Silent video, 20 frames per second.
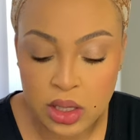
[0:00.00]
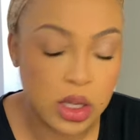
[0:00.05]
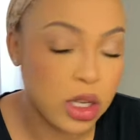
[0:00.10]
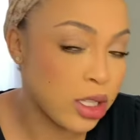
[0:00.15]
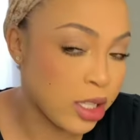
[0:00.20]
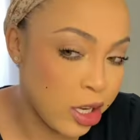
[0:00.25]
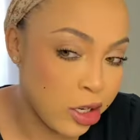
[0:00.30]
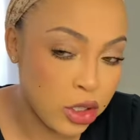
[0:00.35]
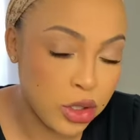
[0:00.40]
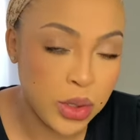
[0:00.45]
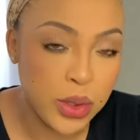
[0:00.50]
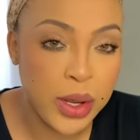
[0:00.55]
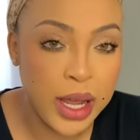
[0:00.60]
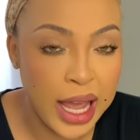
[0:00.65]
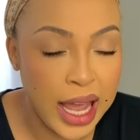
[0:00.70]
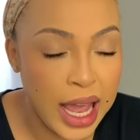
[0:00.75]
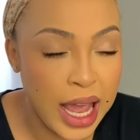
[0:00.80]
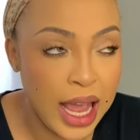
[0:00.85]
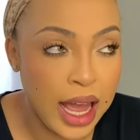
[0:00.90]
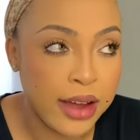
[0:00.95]
because i'll do
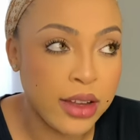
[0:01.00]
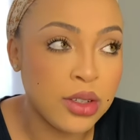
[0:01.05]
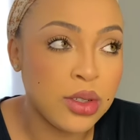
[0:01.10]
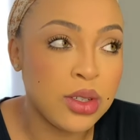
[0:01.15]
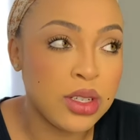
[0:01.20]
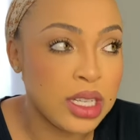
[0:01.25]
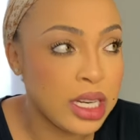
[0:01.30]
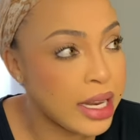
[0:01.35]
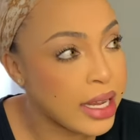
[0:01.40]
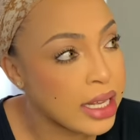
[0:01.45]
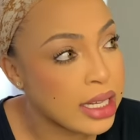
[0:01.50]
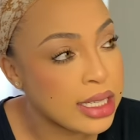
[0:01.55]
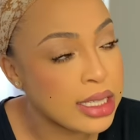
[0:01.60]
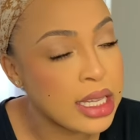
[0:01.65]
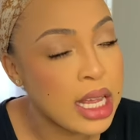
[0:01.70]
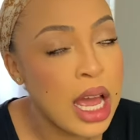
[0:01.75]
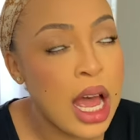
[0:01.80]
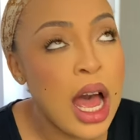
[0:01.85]
hair i'll do nails